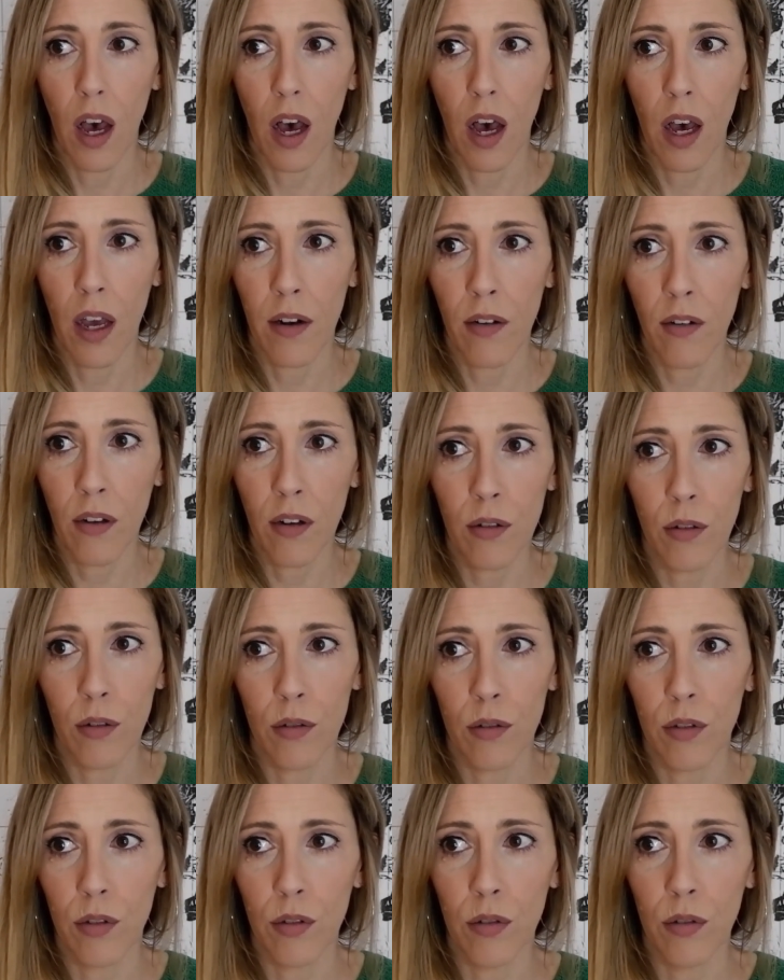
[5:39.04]
I don't know,
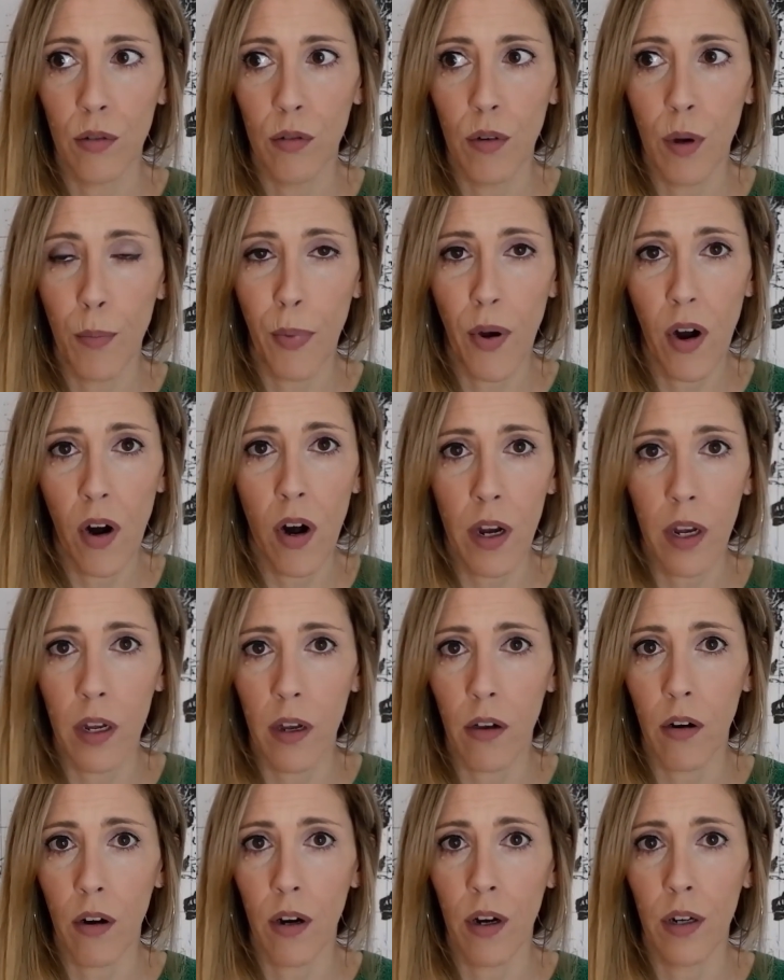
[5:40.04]
to a
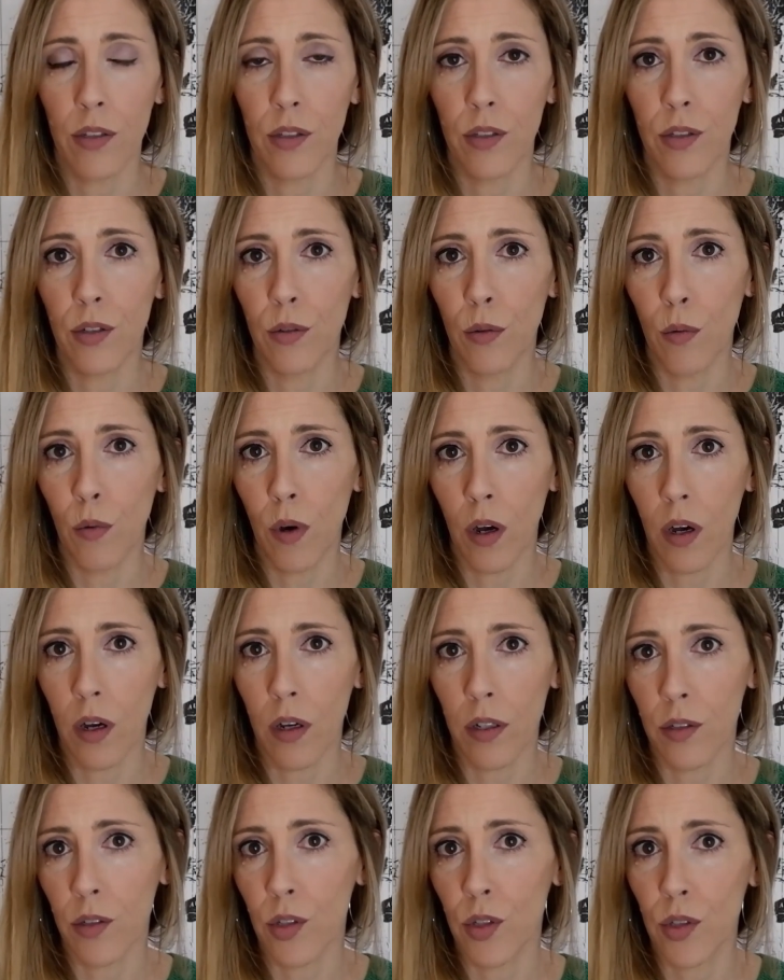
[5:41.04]
park or to walk
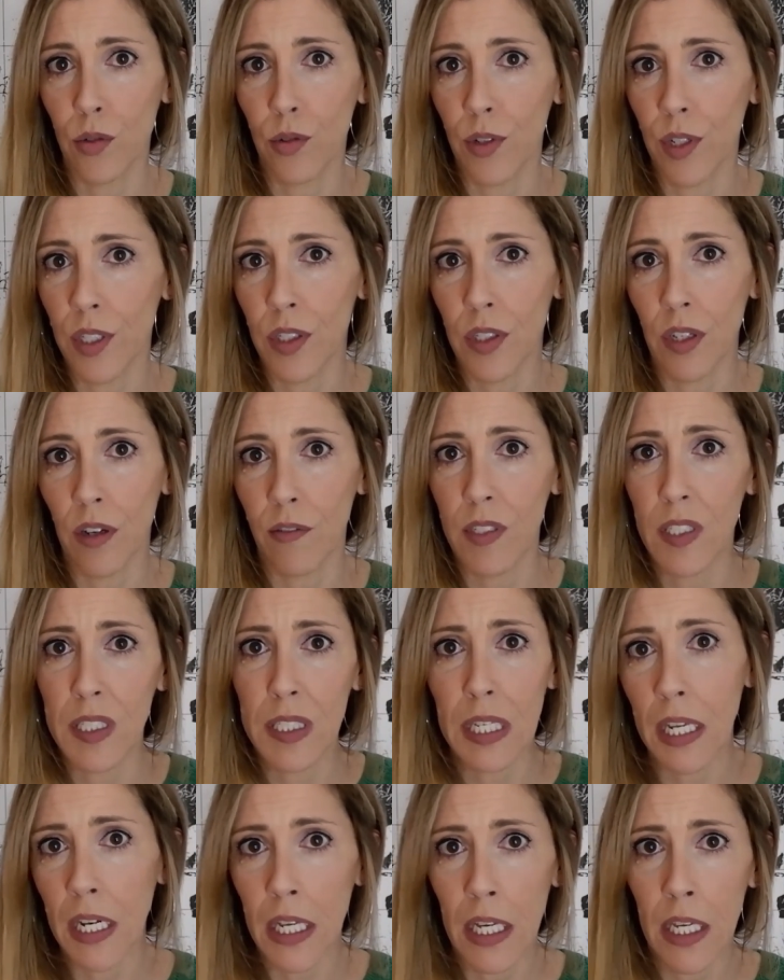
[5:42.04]
on the streets of a
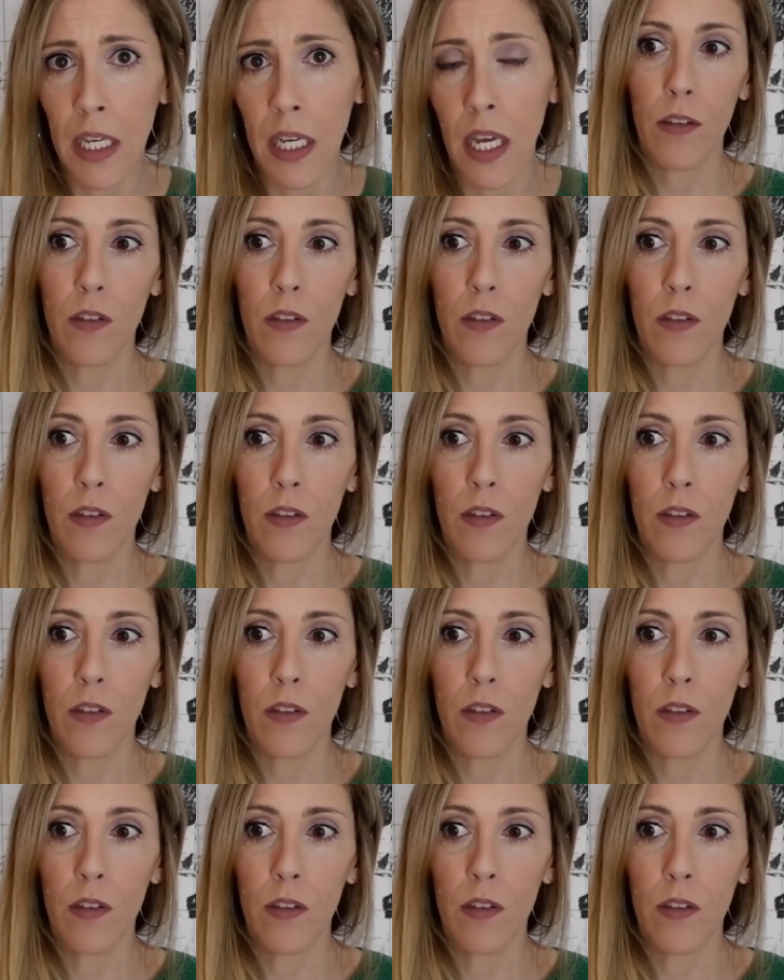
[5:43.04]
city.